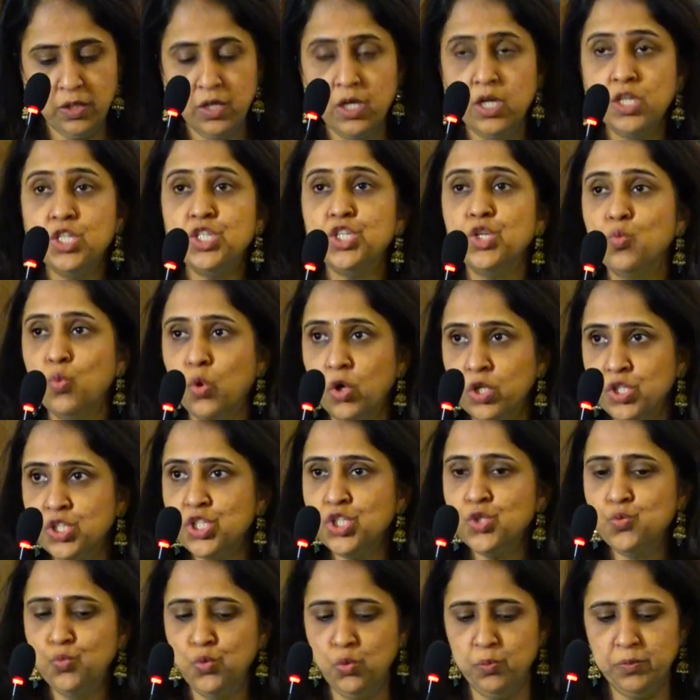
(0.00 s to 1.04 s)
She
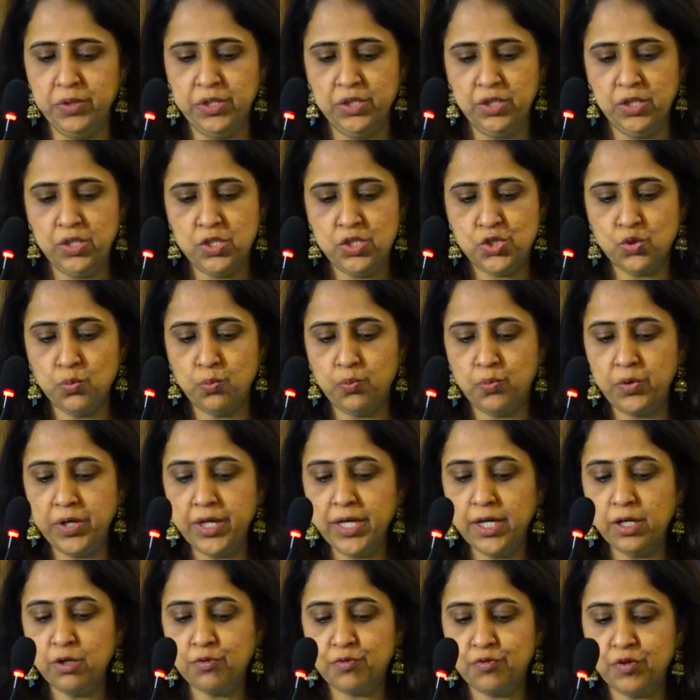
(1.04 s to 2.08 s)
wanted women to
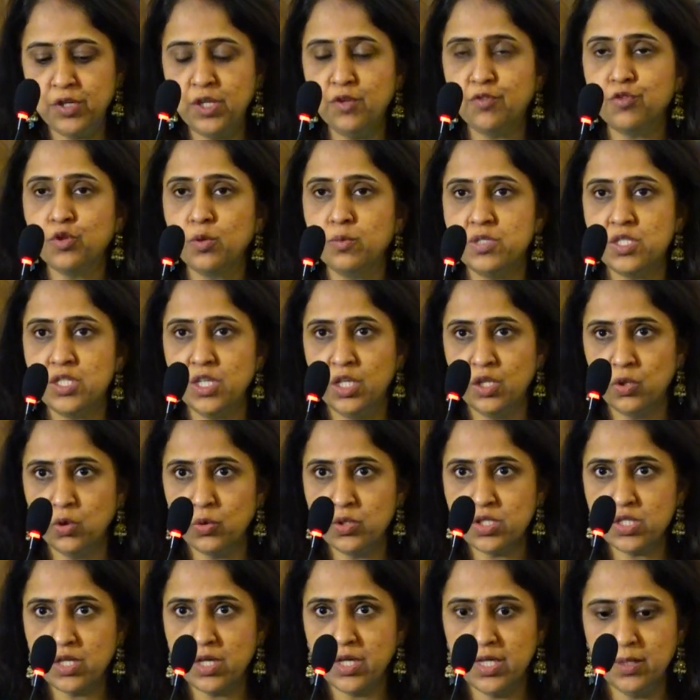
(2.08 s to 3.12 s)
break free from
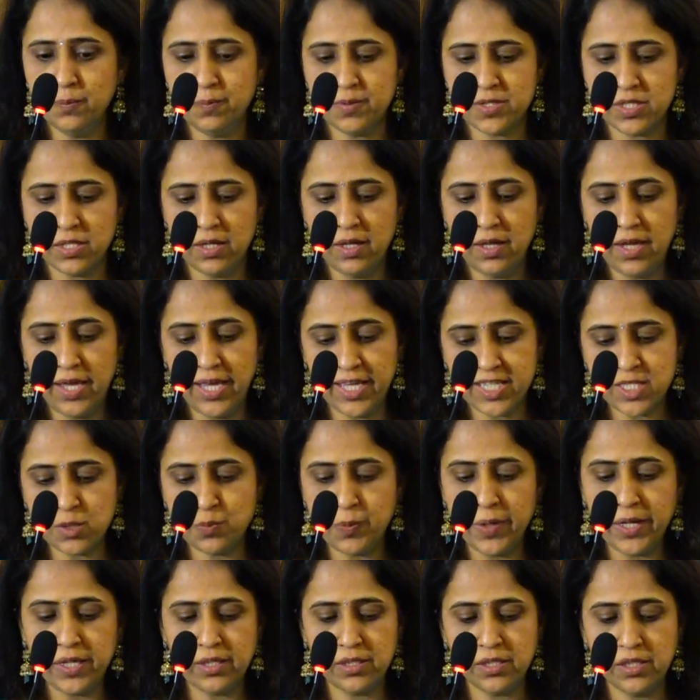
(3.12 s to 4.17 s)
stereotypes,
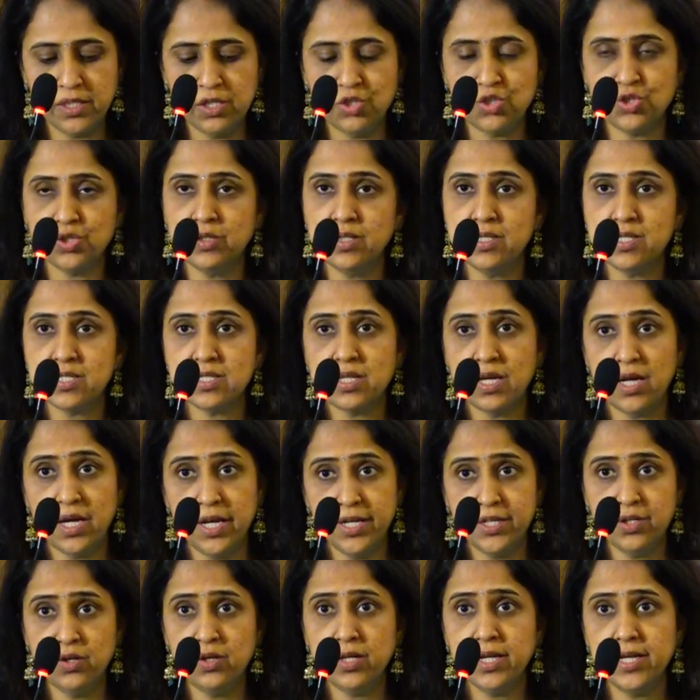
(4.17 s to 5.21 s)
expectations,
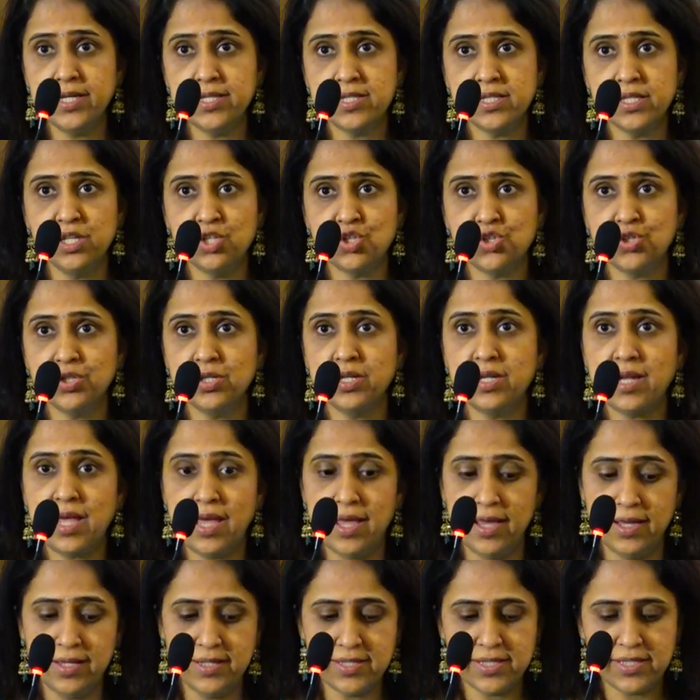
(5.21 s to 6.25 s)
idolization,
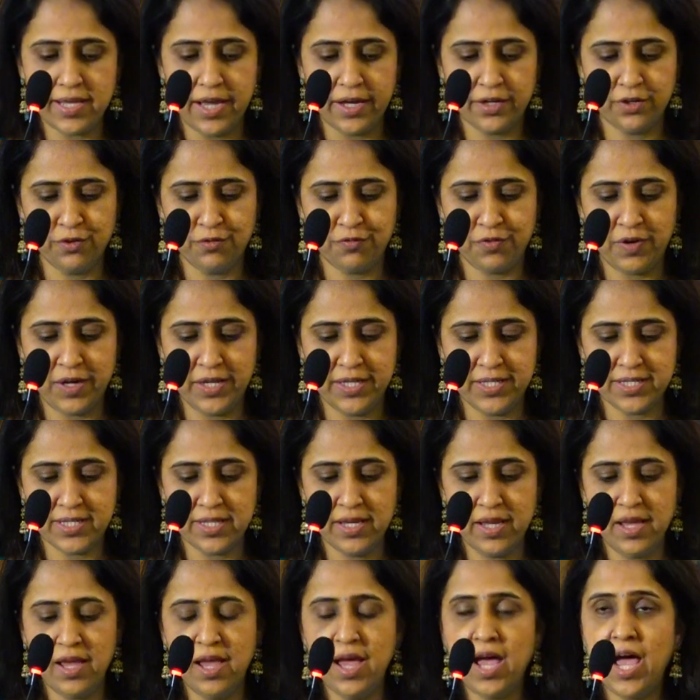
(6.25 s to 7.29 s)
and sacrifice,
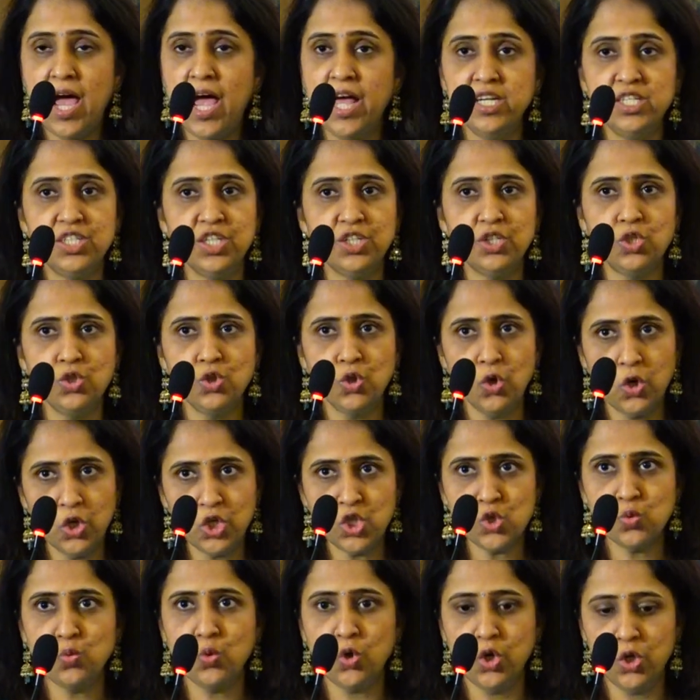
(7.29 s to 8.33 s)
and did not
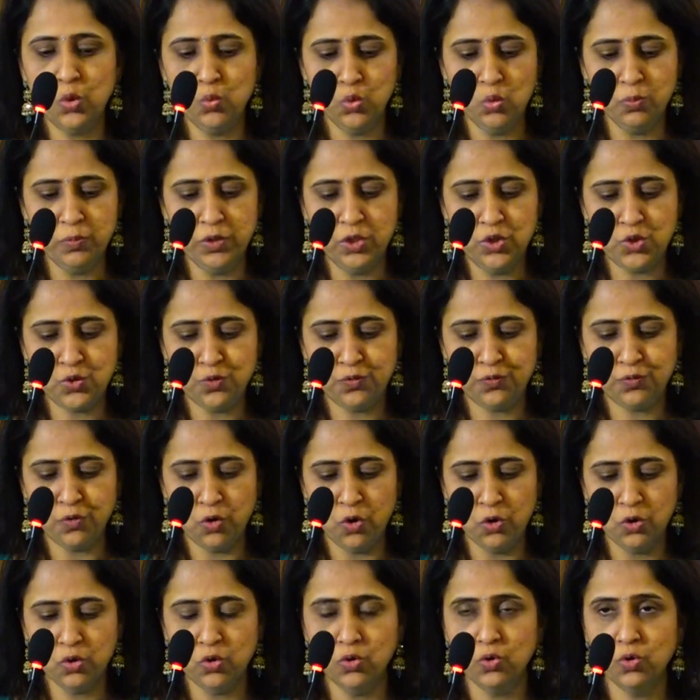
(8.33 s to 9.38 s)
want women to
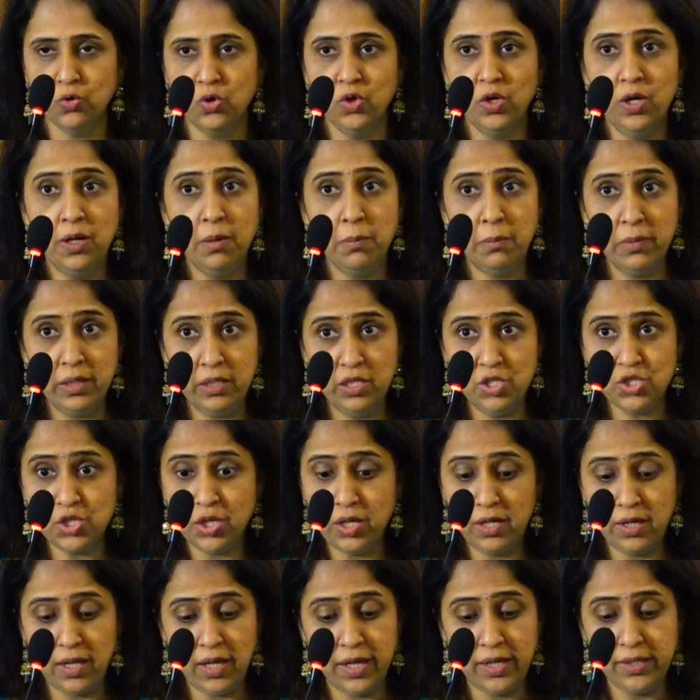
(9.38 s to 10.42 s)
forego
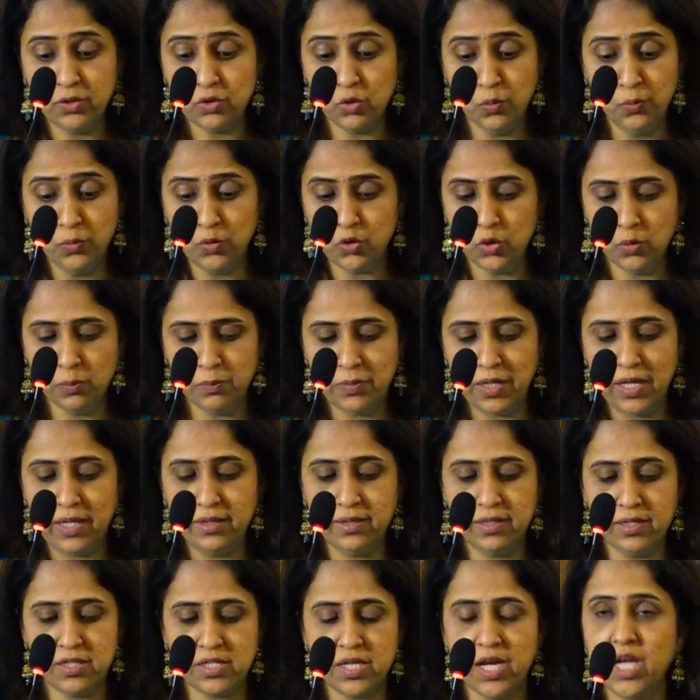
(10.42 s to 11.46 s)
manjal and kumkum at
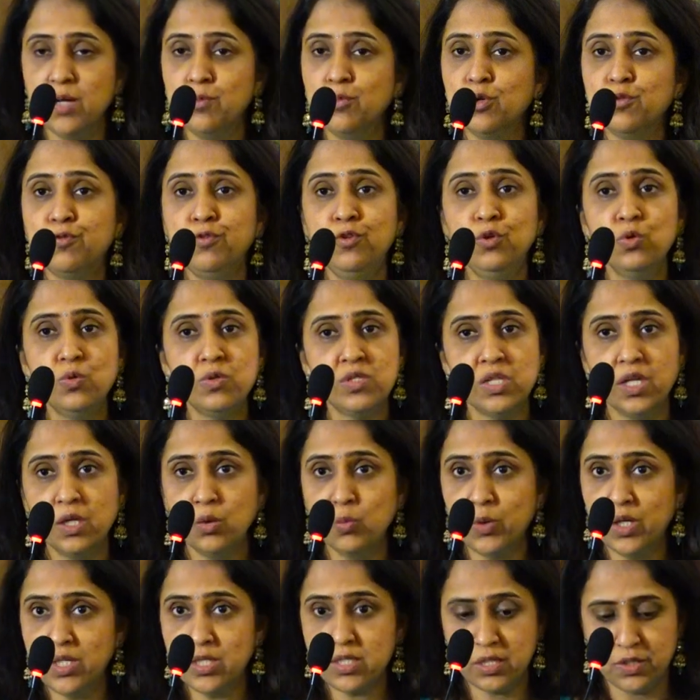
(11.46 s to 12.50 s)
the time of losing
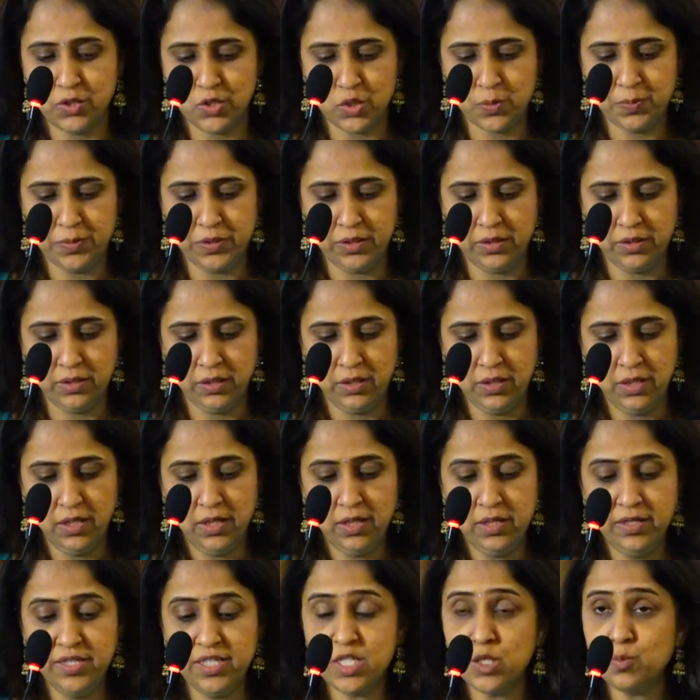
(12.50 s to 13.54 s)
one's husband.
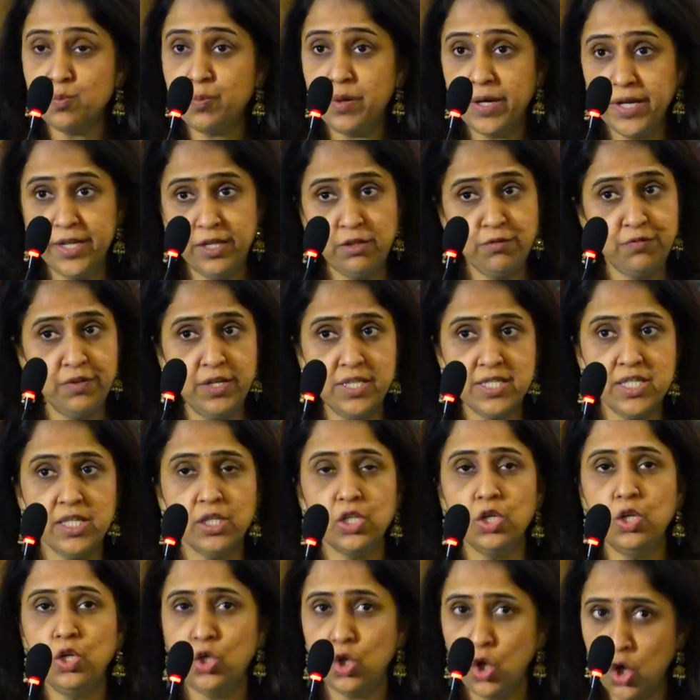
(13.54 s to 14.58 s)
Despite facing
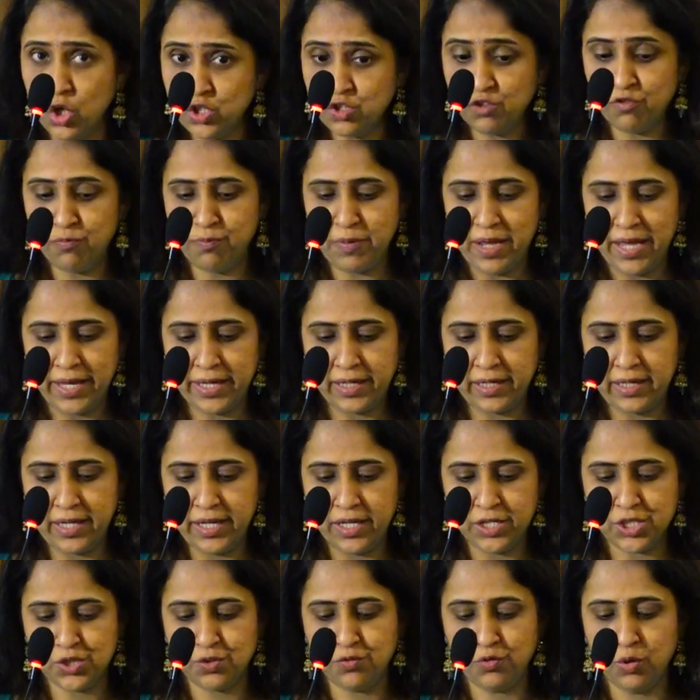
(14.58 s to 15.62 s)
a lot of
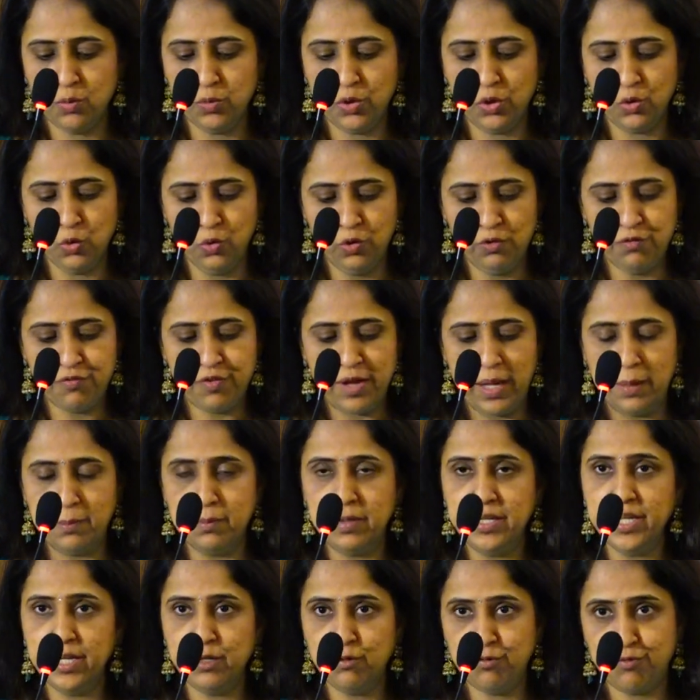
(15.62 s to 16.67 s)
backlash from her own
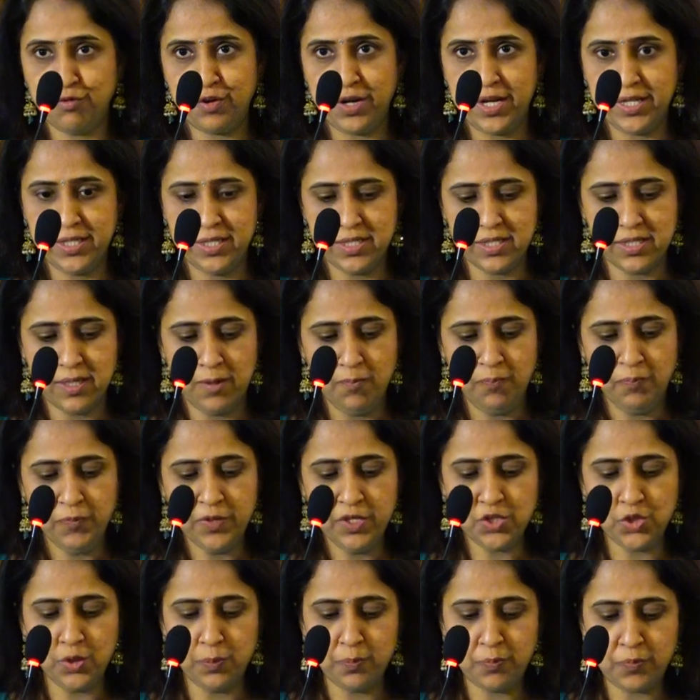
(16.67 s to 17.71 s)
family and friends,
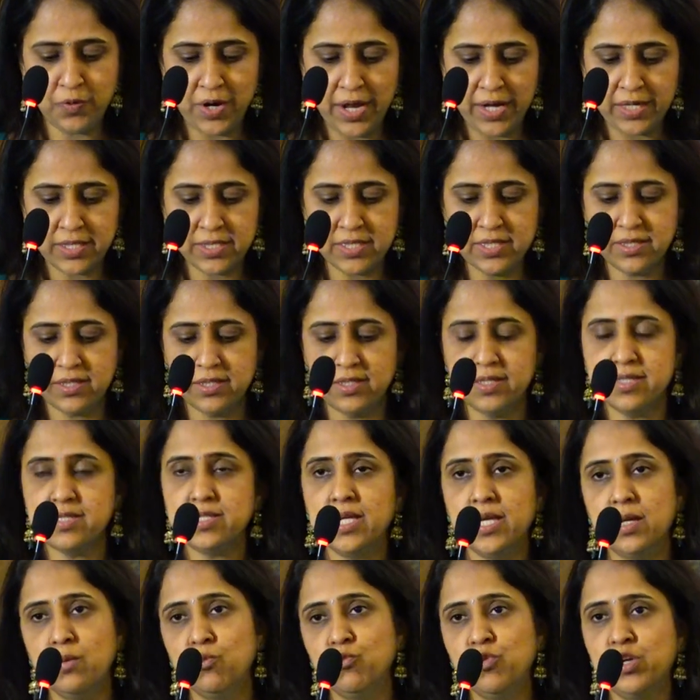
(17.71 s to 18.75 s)
she practiced the
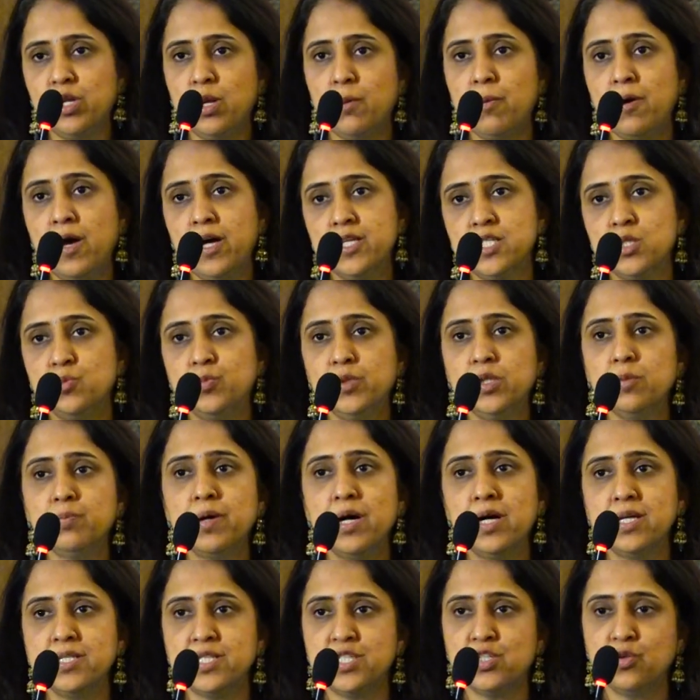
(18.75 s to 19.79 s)
same when her husband
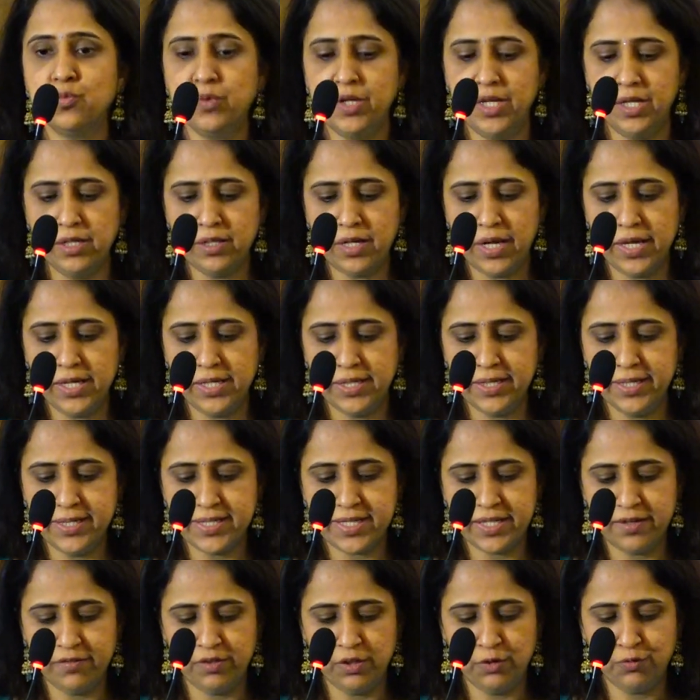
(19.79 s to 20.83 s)
passed away in
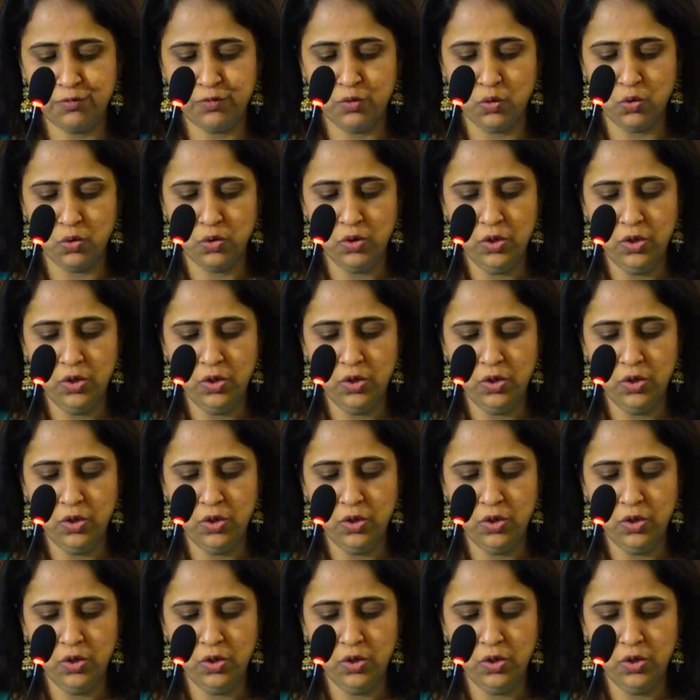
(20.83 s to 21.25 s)
1974.